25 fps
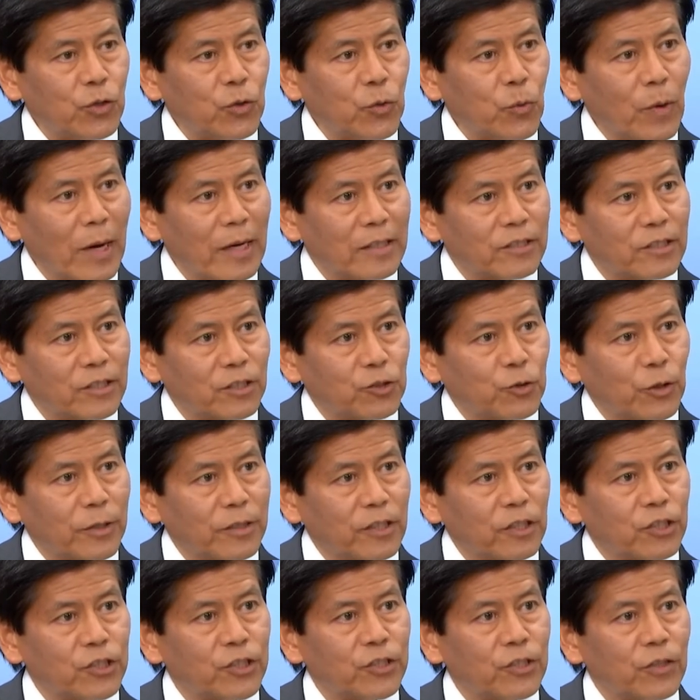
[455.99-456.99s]
U.S.
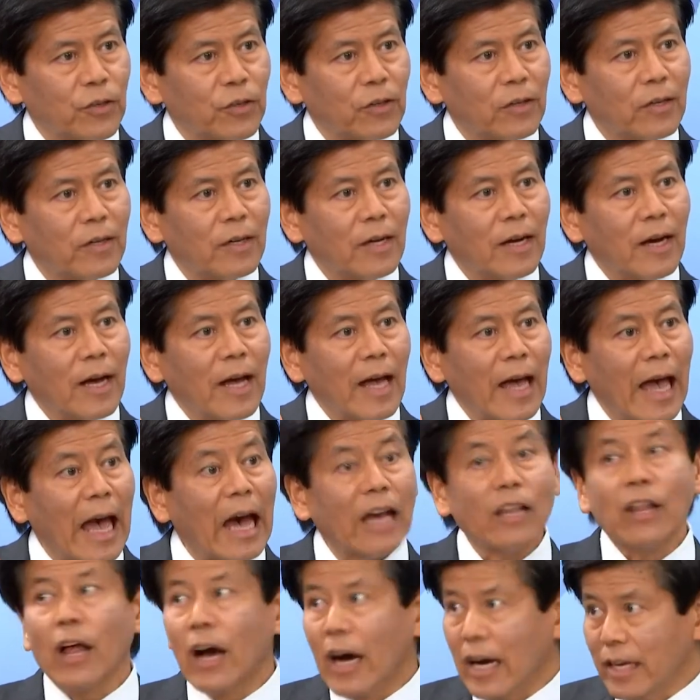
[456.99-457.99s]
traditional
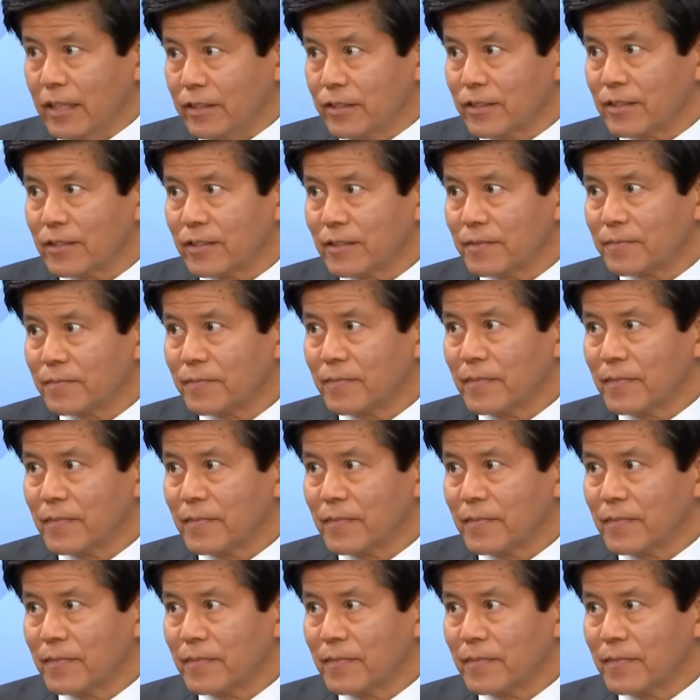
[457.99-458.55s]
allies